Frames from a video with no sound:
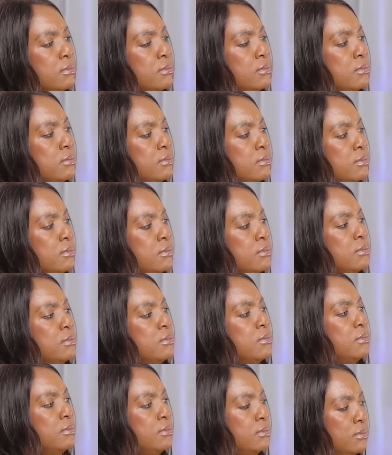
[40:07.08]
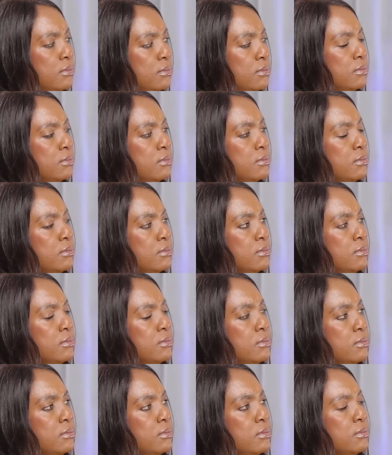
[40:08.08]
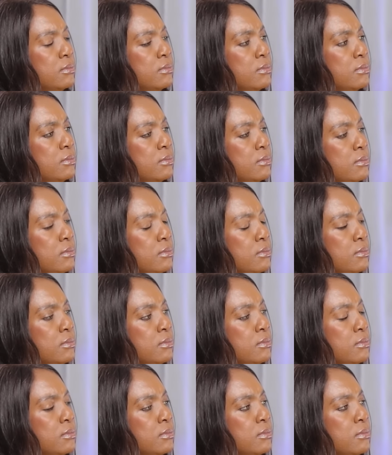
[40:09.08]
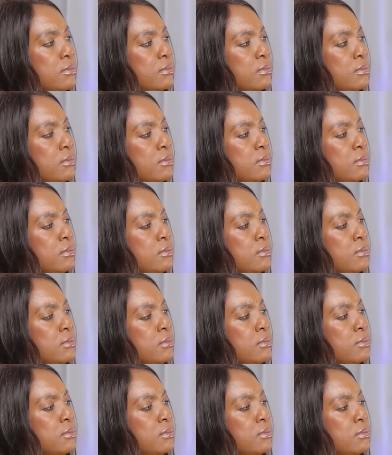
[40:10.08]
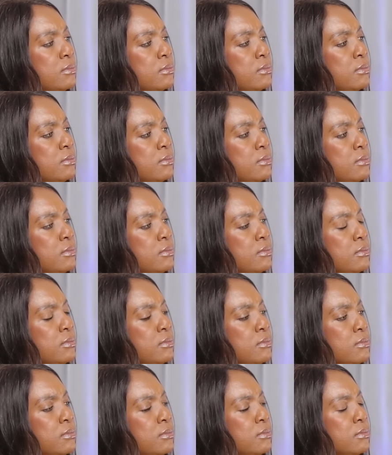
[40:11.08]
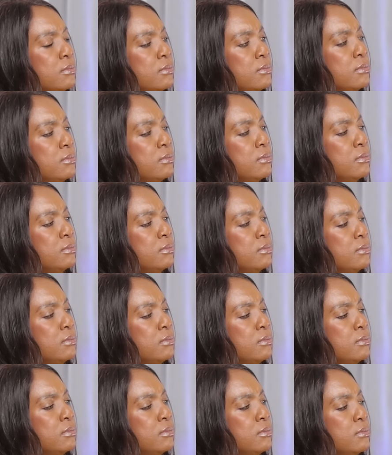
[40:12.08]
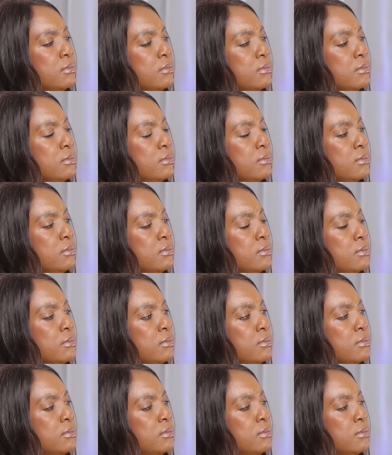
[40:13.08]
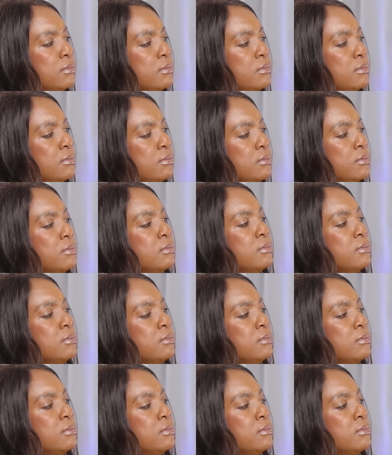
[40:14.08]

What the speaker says: The person shown says nothing.